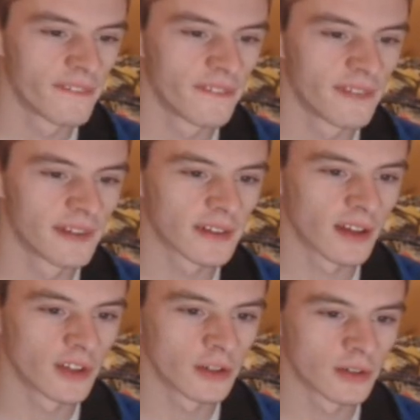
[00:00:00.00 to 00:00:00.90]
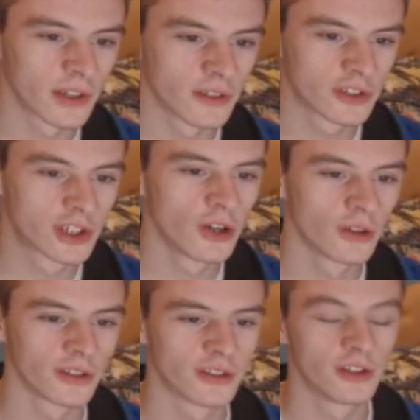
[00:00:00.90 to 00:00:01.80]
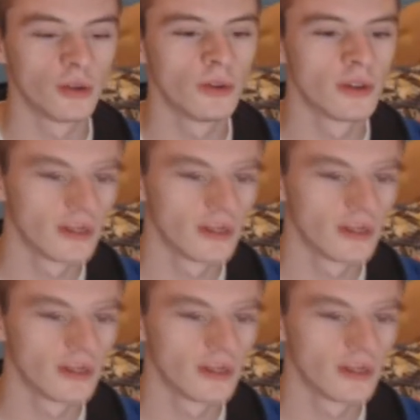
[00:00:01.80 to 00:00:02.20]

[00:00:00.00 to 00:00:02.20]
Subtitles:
Let's count another one there to show it's two.